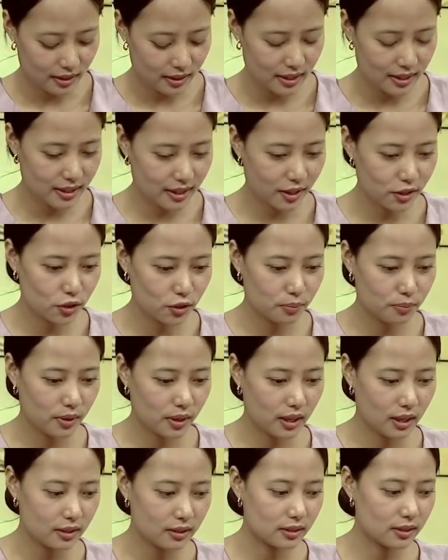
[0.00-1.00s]
discussion
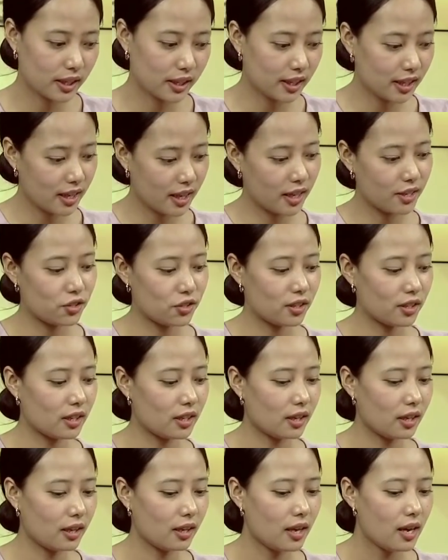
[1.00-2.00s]
bra janina ishe
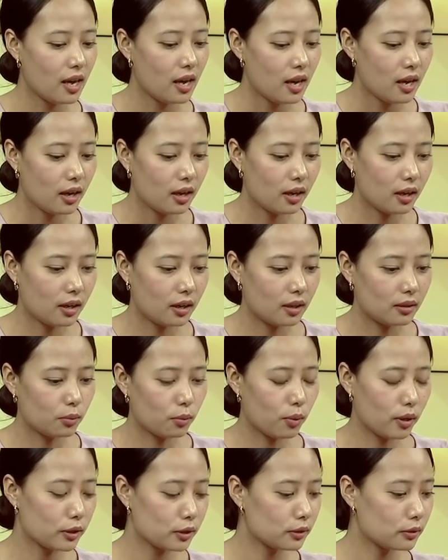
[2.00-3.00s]
ki
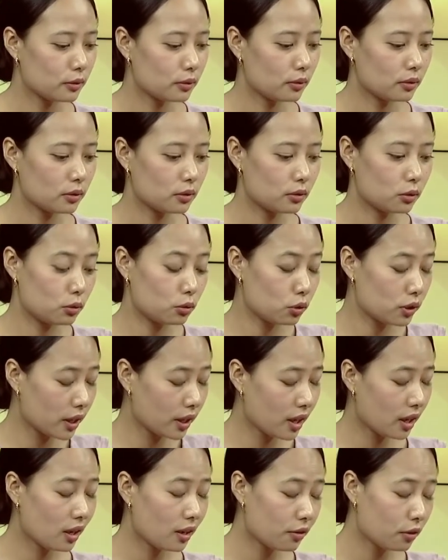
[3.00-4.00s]
one. To take
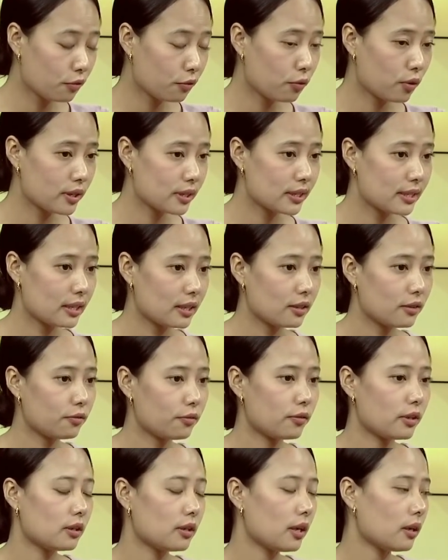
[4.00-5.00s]
care of oneself,
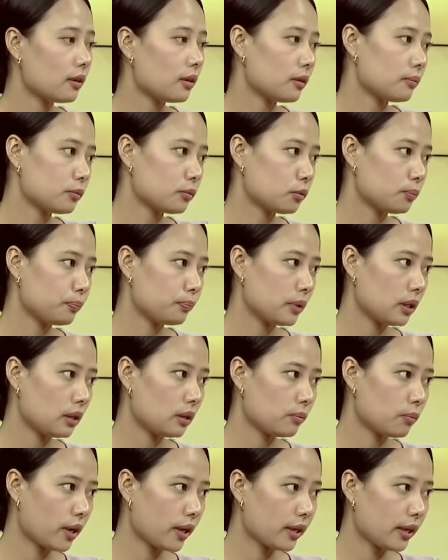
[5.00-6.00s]

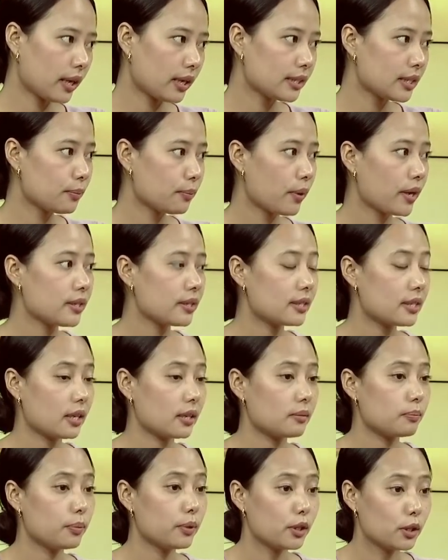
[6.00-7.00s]
one healthy
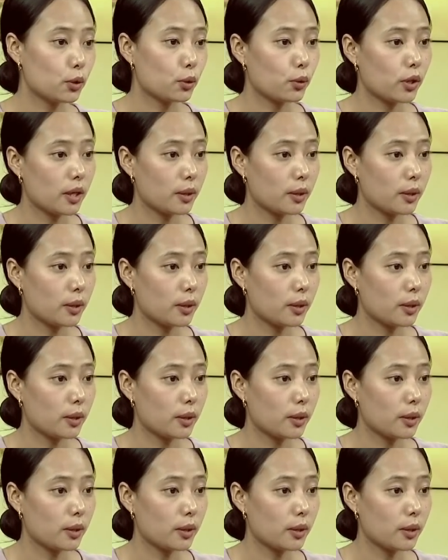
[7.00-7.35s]
mindset build ko le